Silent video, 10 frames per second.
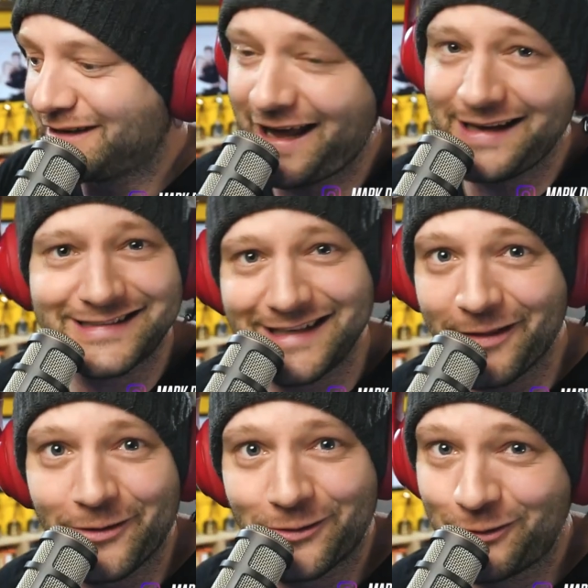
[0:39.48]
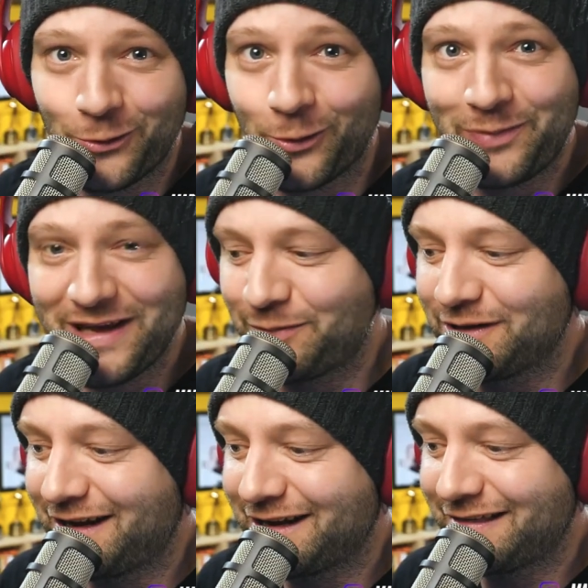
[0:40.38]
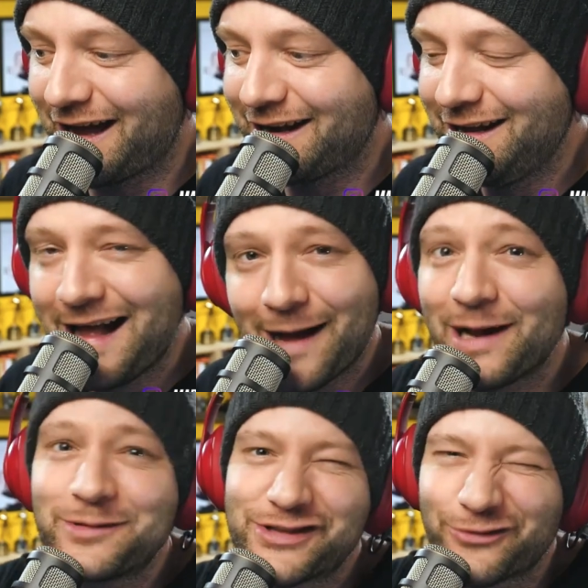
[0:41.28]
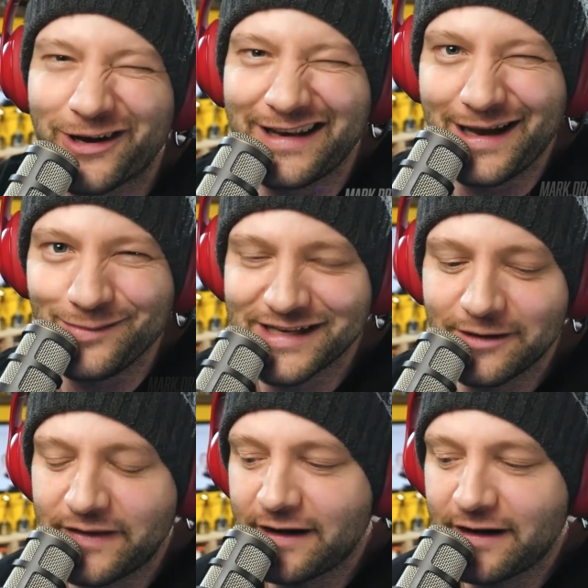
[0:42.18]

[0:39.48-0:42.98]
Gates and other cool people like that. I mean, I'm just throwing names out